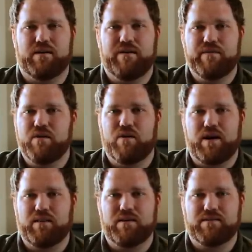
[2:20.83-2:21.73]
And even though
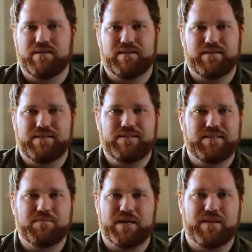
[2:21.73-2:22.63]
I looked and it didn't
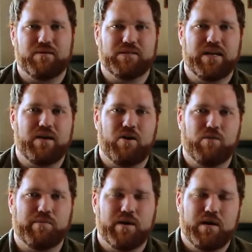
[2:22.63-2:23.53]
seem like there was any hope,